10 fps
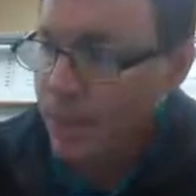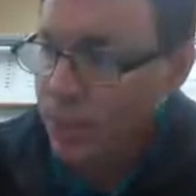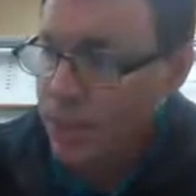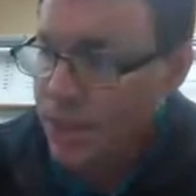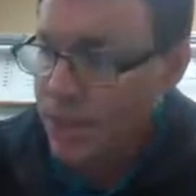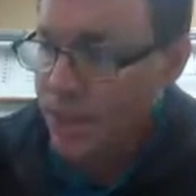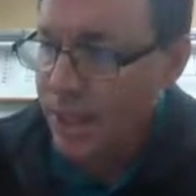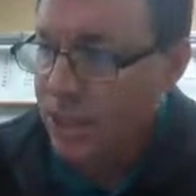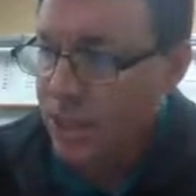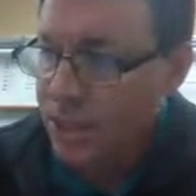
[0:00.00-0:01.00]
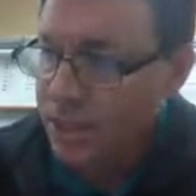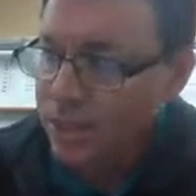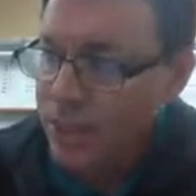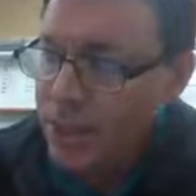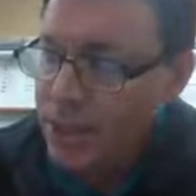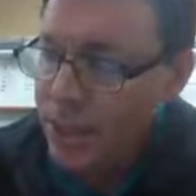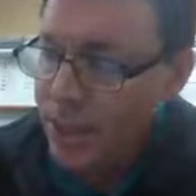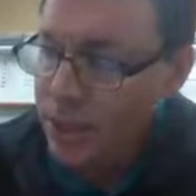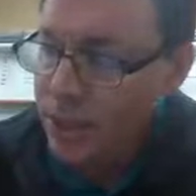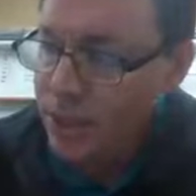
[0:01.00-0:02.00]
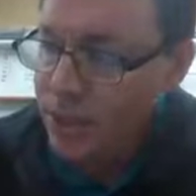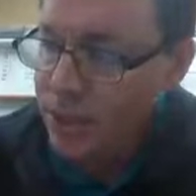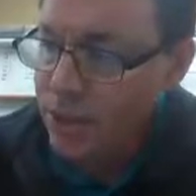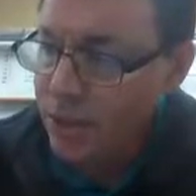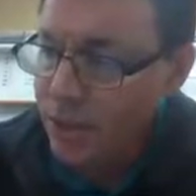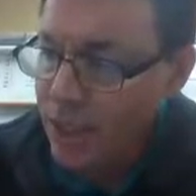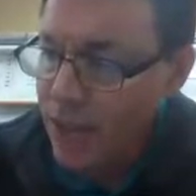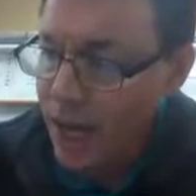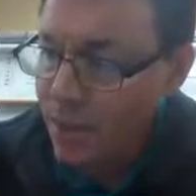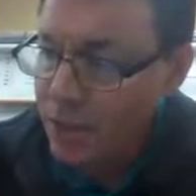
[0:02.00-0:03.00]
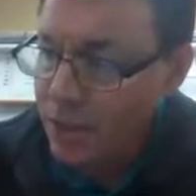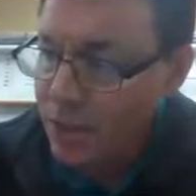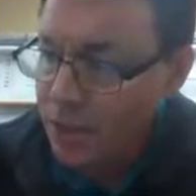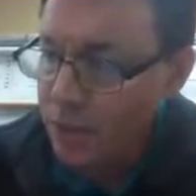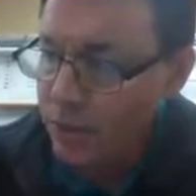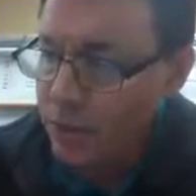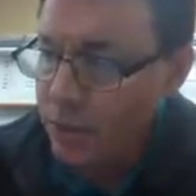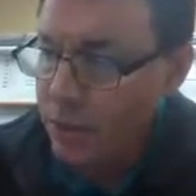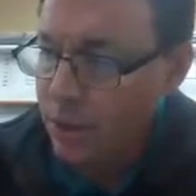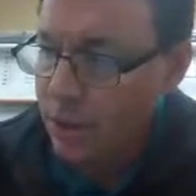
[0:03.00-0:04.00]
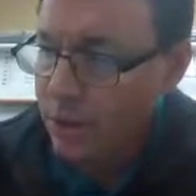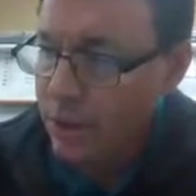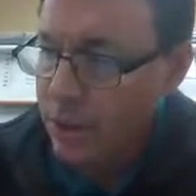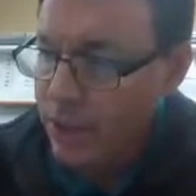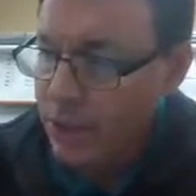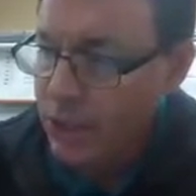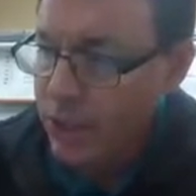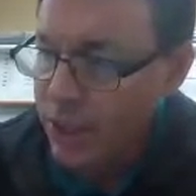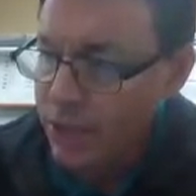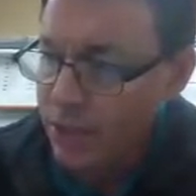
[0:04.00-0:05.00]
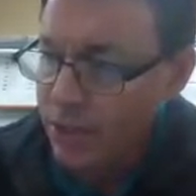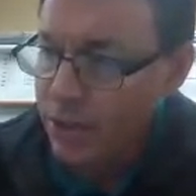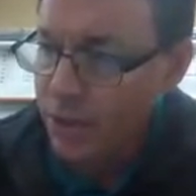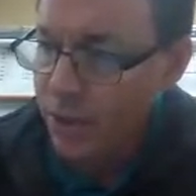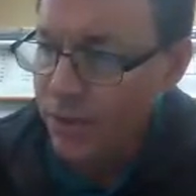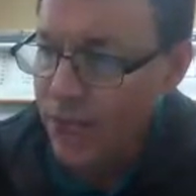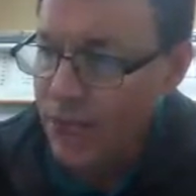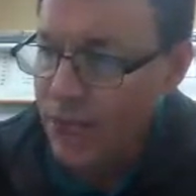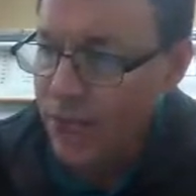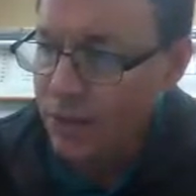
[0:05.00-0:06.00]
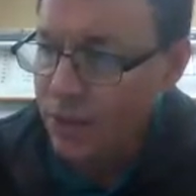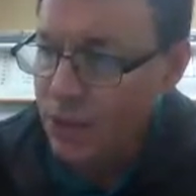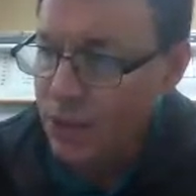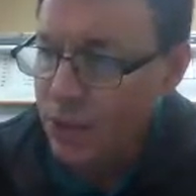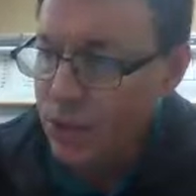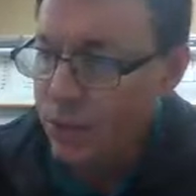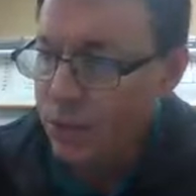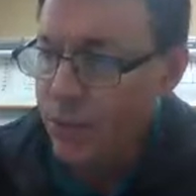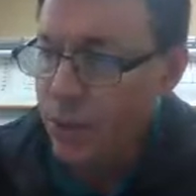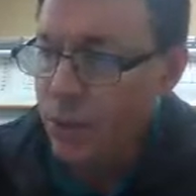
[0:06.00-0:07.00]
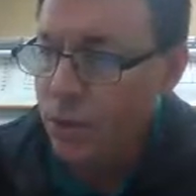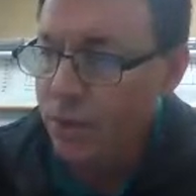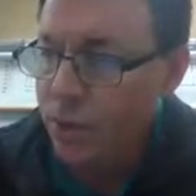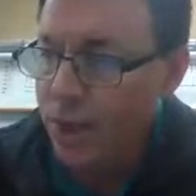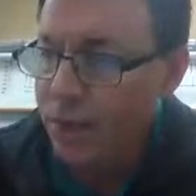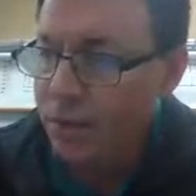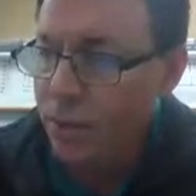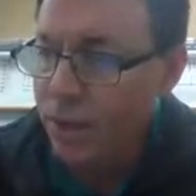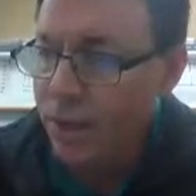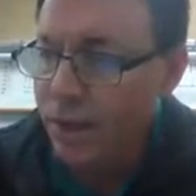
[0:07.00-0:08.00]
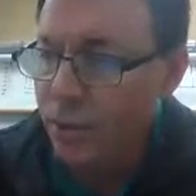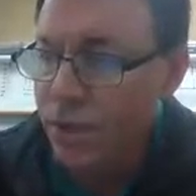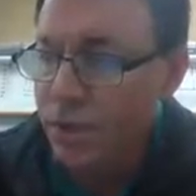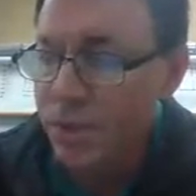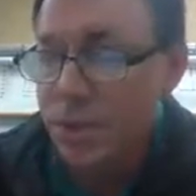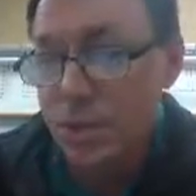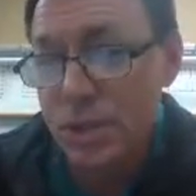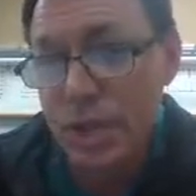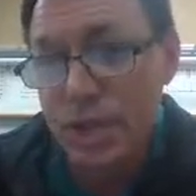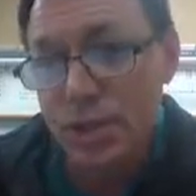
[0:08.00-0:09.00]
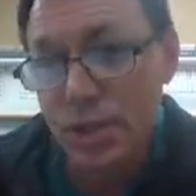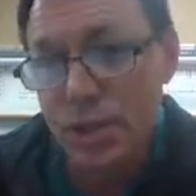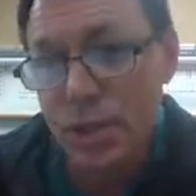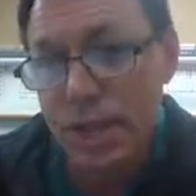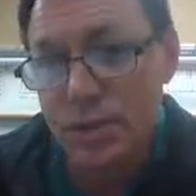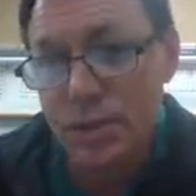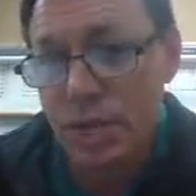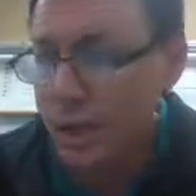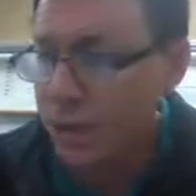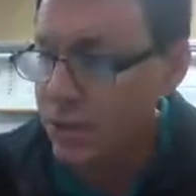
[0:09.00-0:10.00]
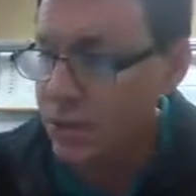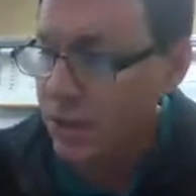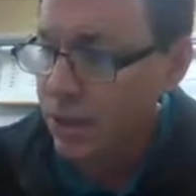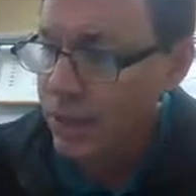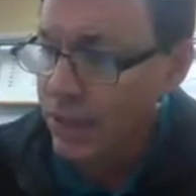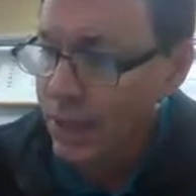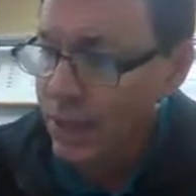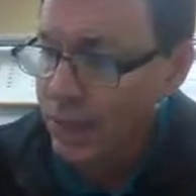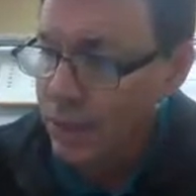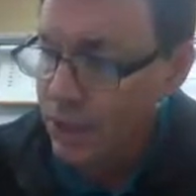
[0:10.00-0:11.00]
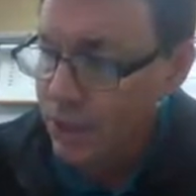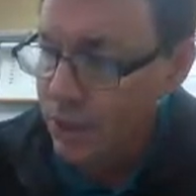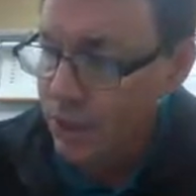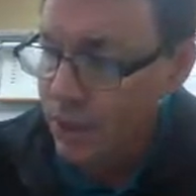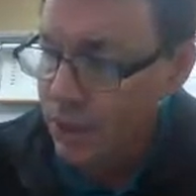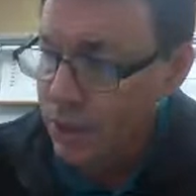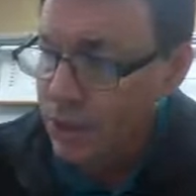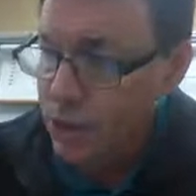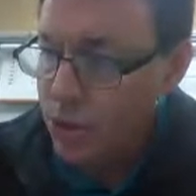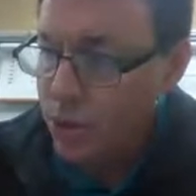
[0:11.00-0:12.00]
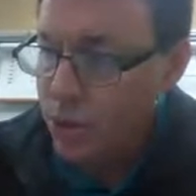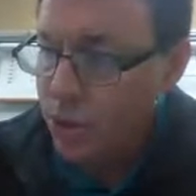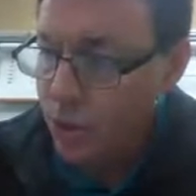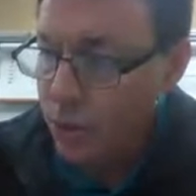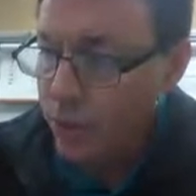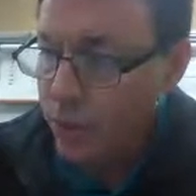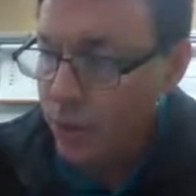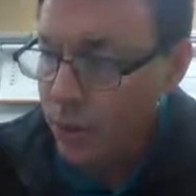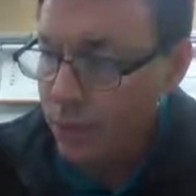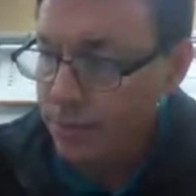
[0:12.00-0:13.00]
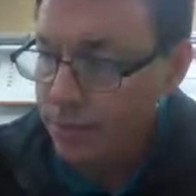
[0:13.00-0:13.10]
What's the tangent? Tangent is going to be the opposite over the adjacent. So I've got negative 2 over negative 1, which means those negatives are going to cancel out, and I'm just going to get 2 over 1,